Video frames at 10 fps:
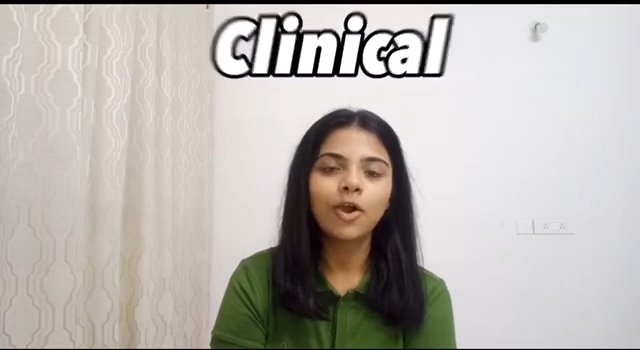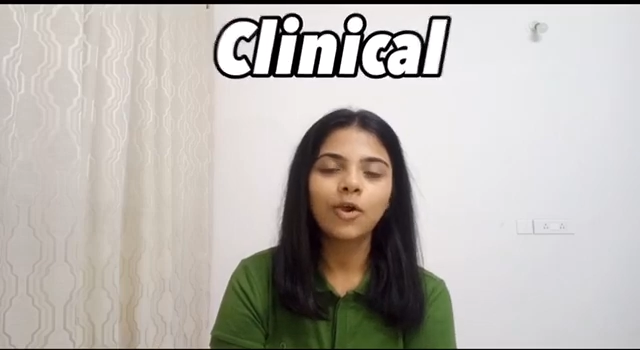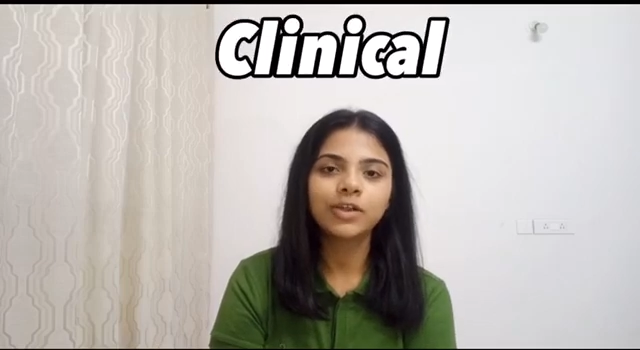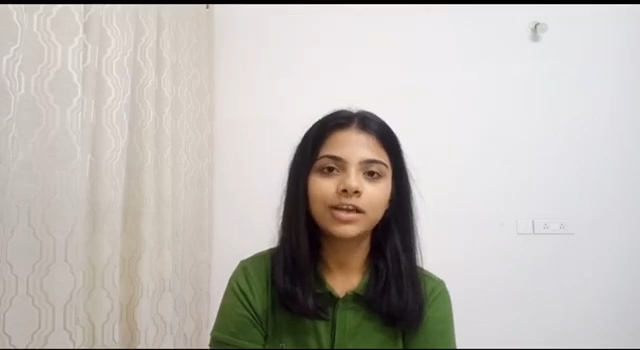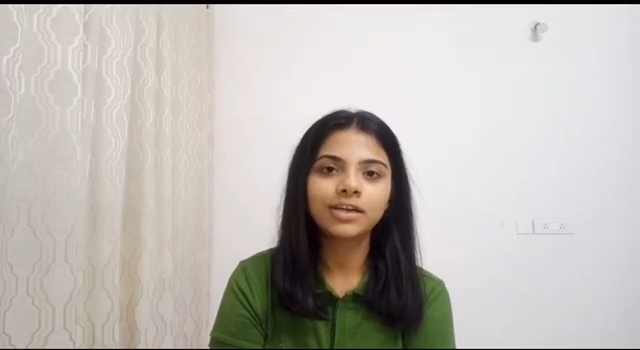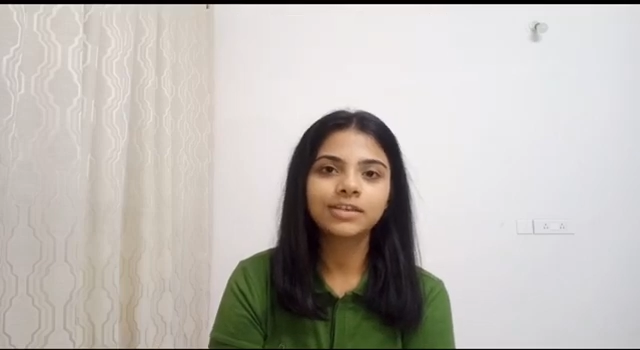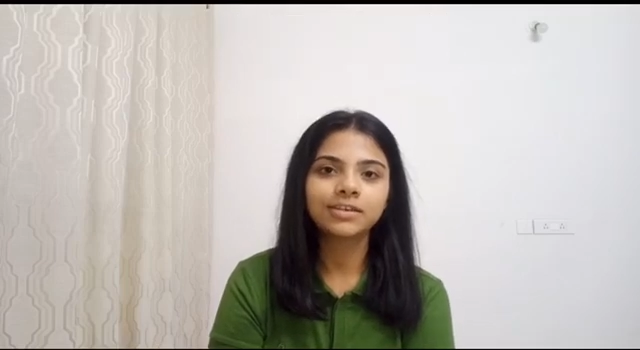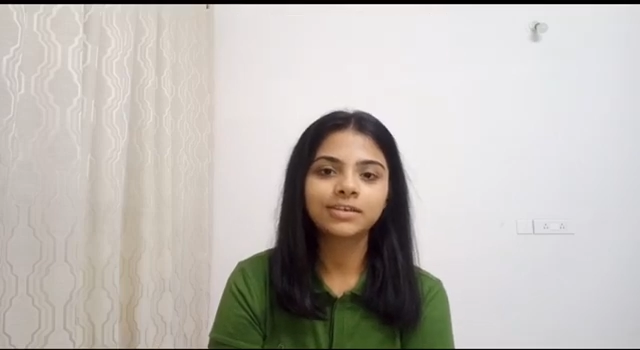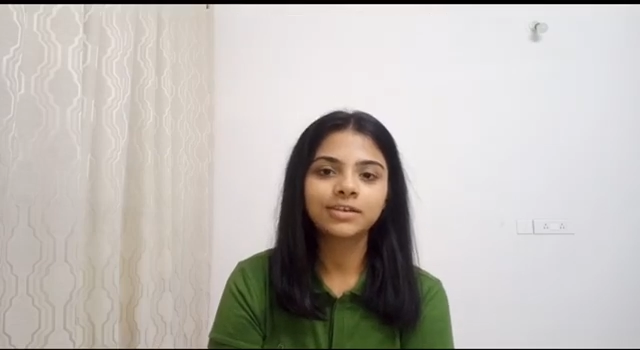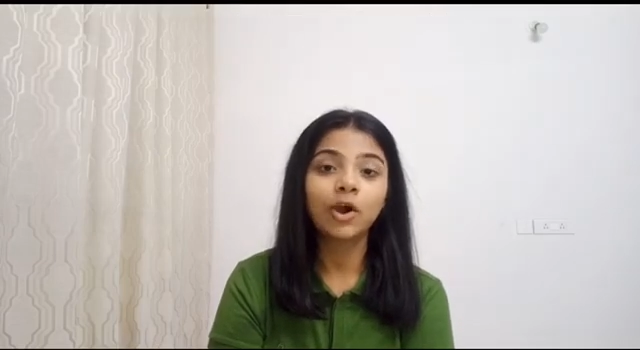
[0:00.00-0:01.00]

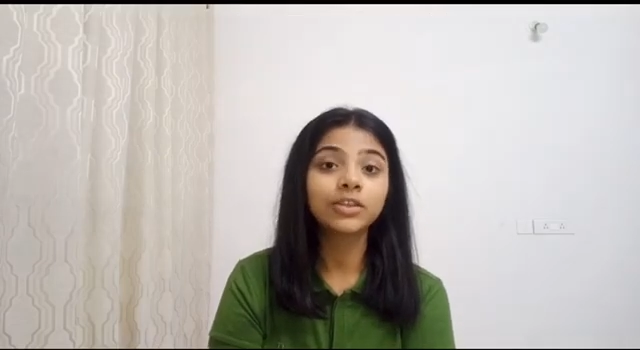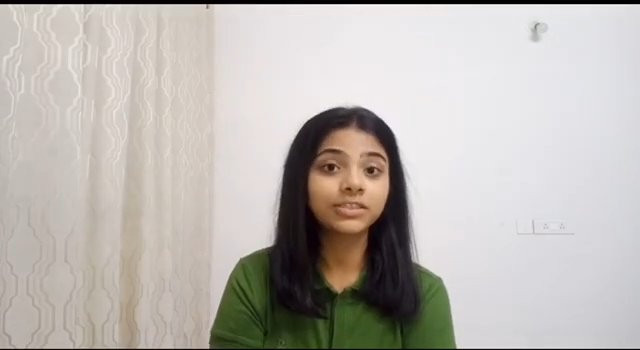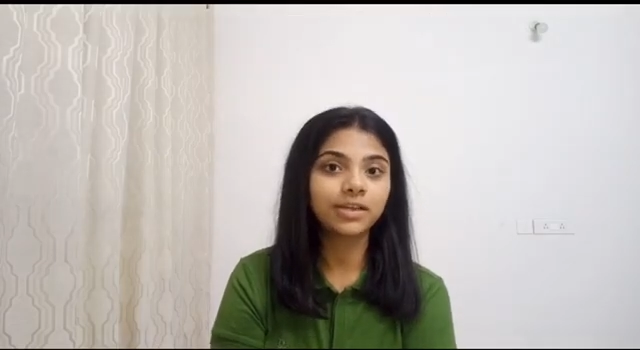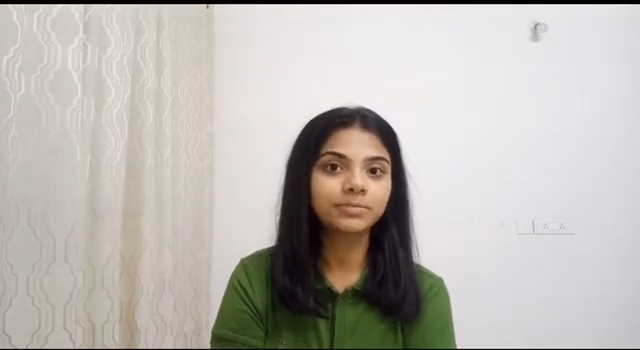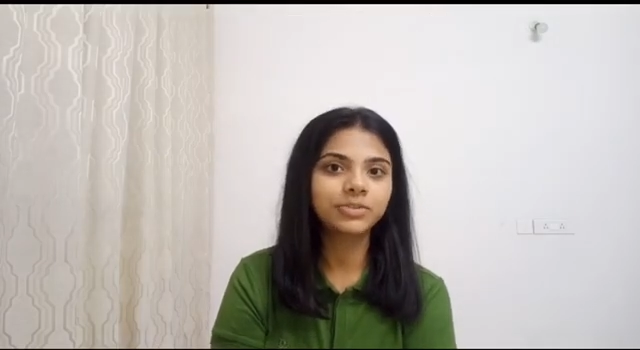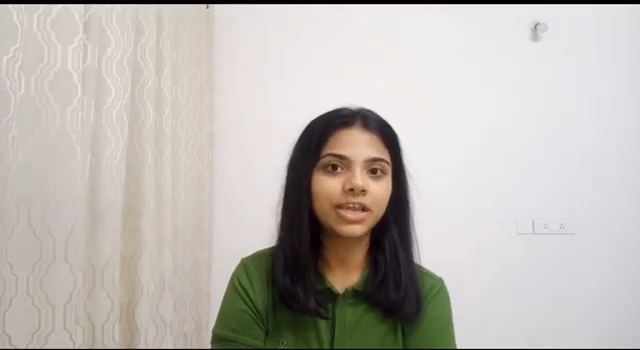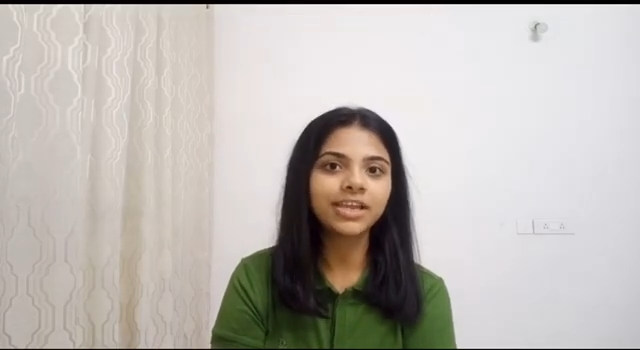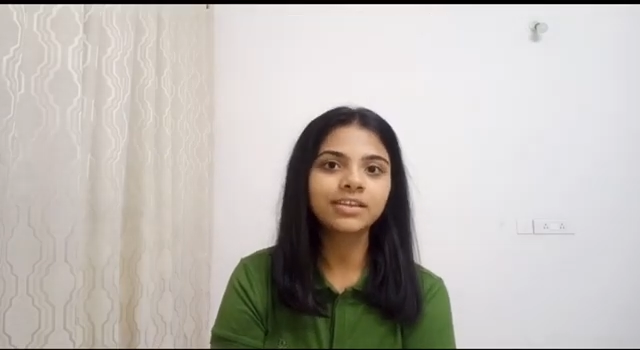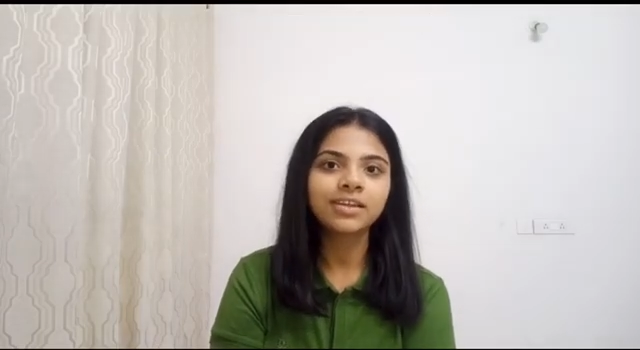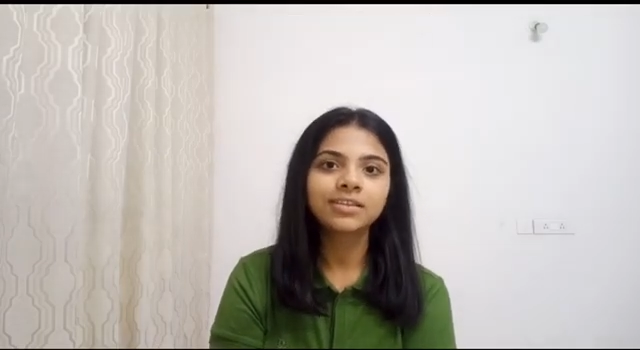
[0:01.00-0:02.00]
on the
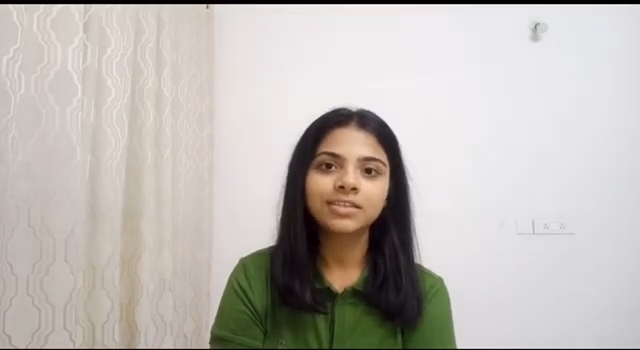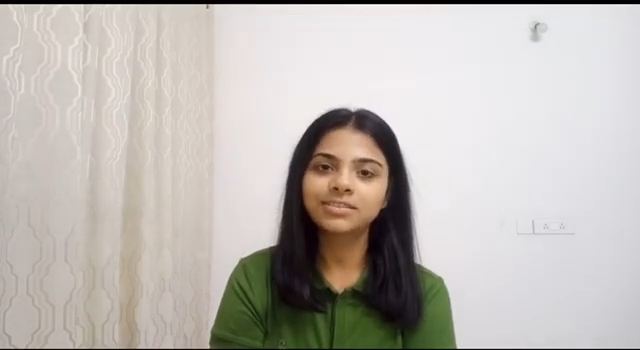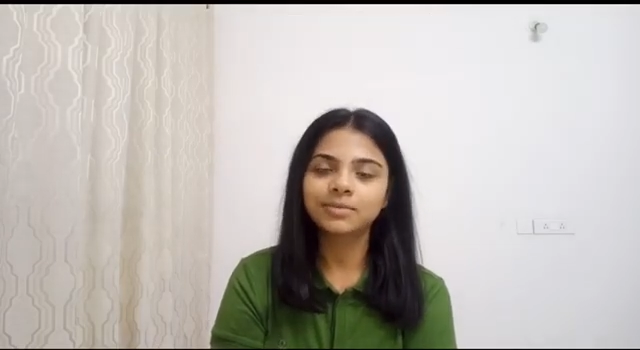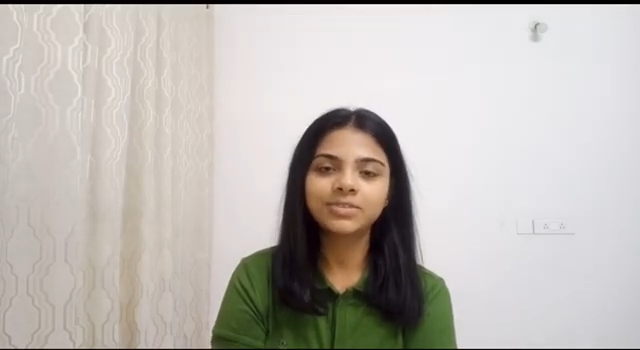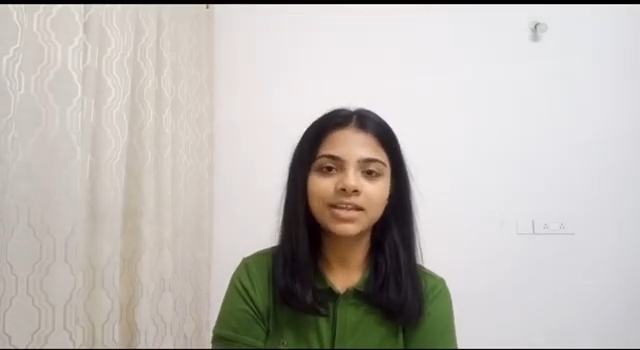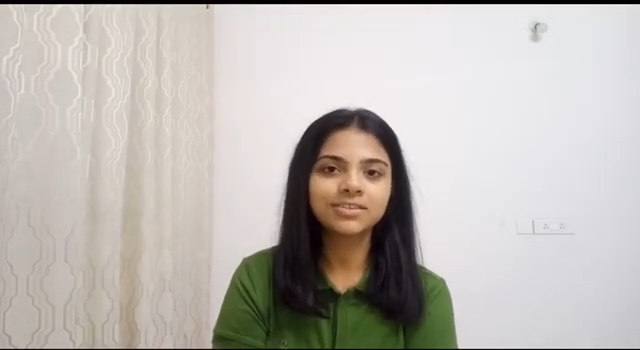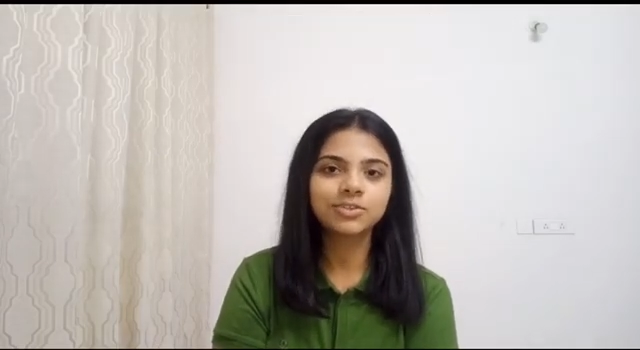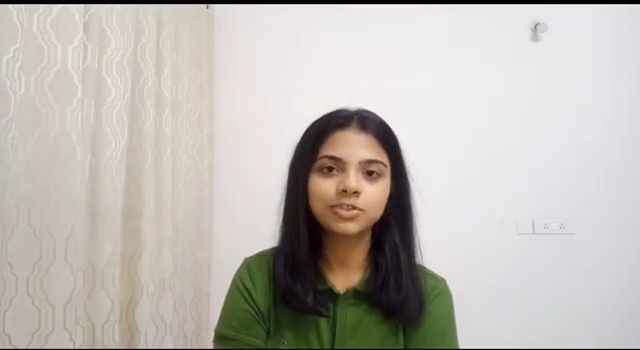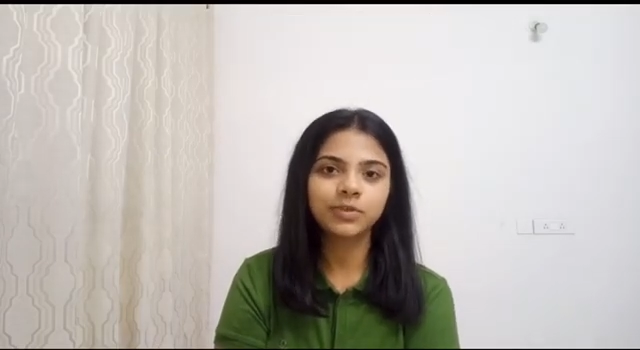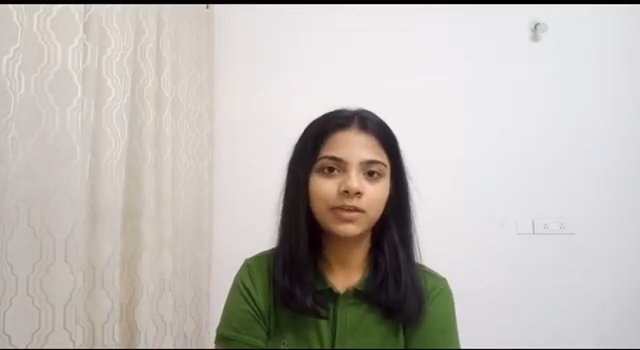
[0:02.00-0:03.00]
subject. The subject is
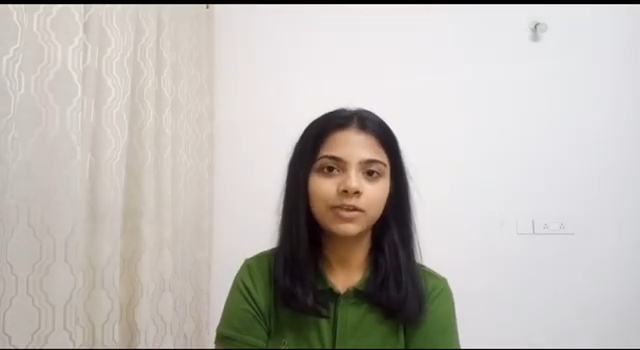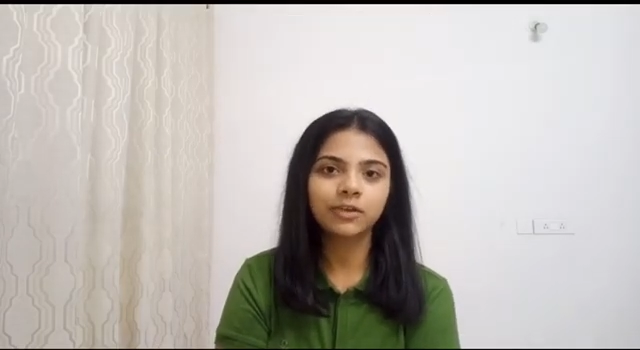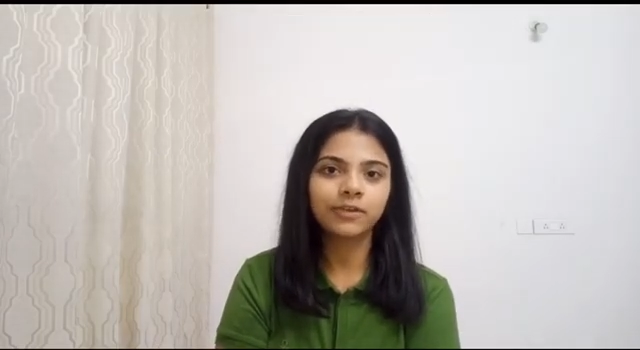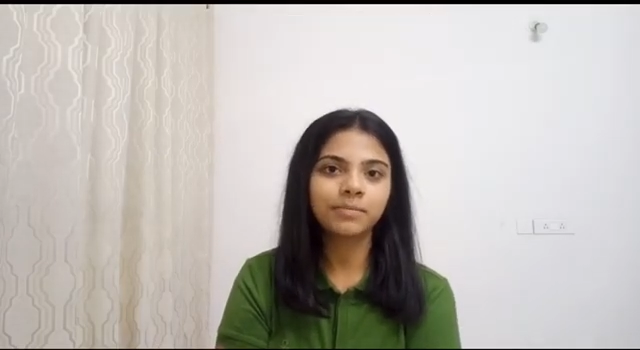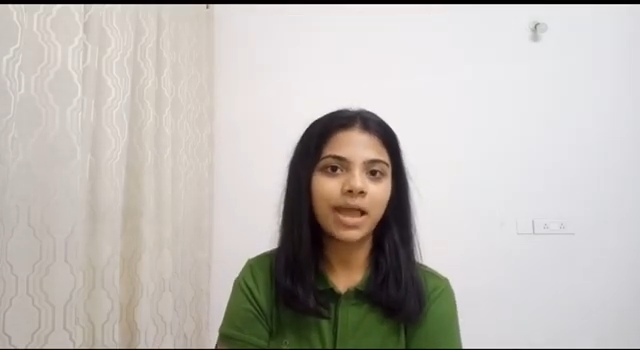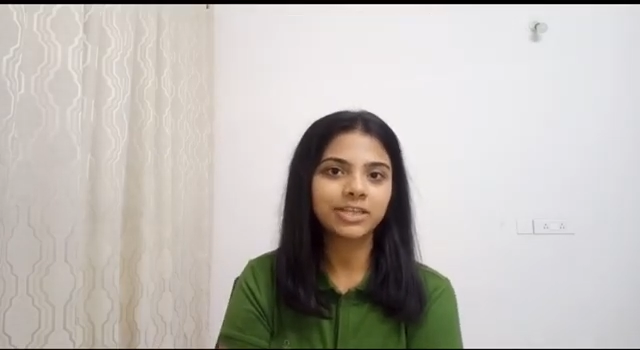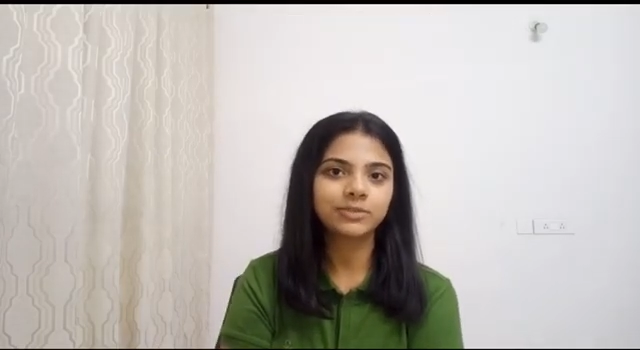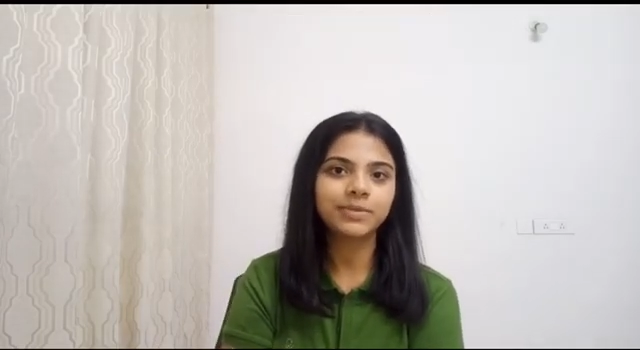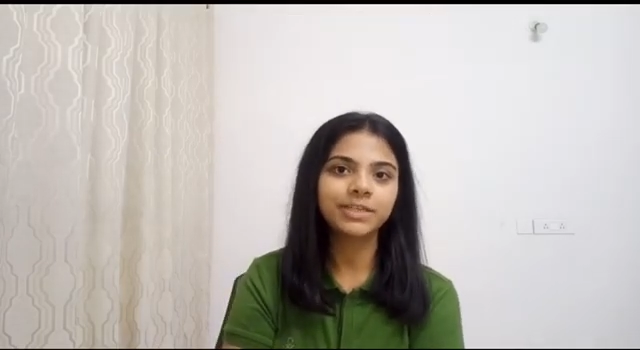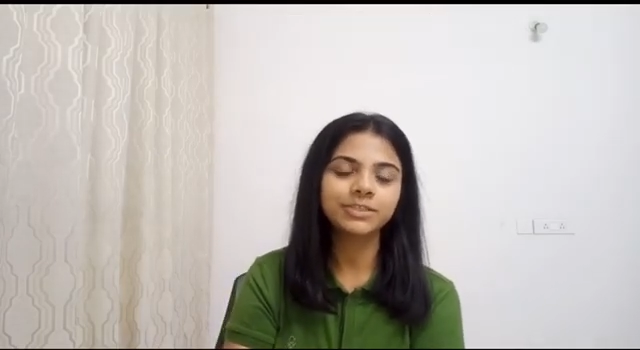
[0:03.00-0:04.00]
usually one of our
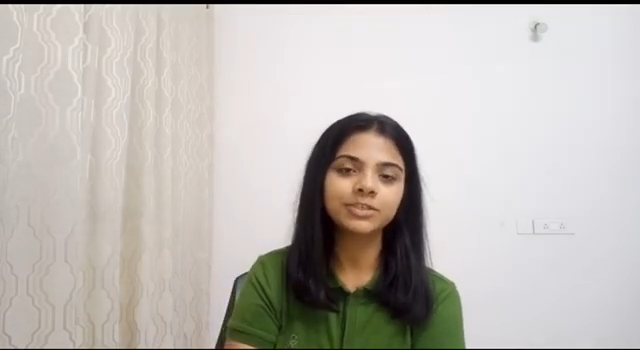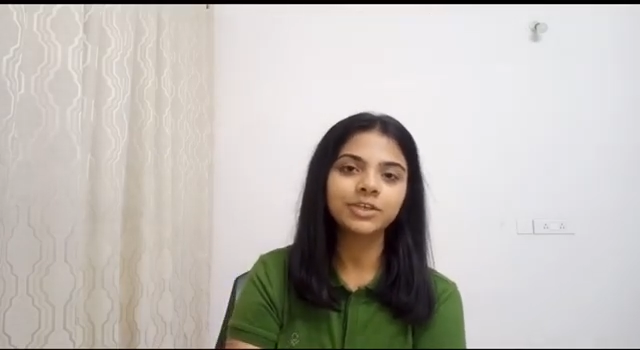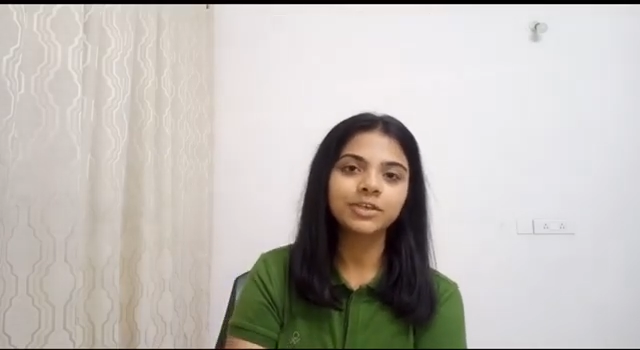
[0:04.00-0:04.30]
batchmates.